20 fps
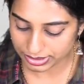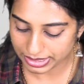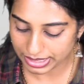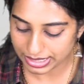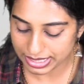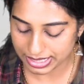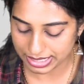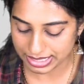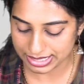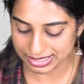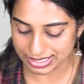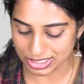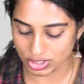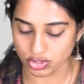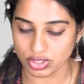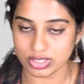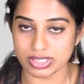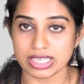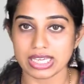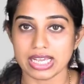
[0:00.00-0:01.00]
degrees
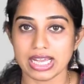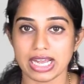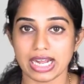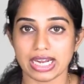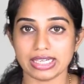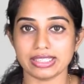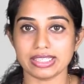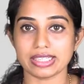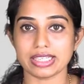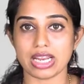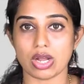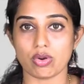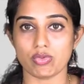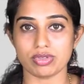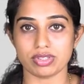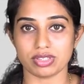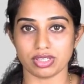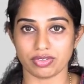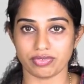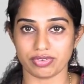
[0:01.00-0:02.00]
Celsius at the
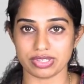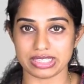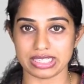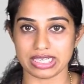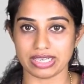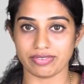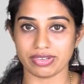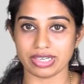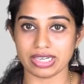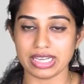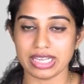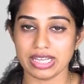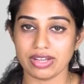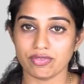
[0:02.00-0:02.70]
ground surface level,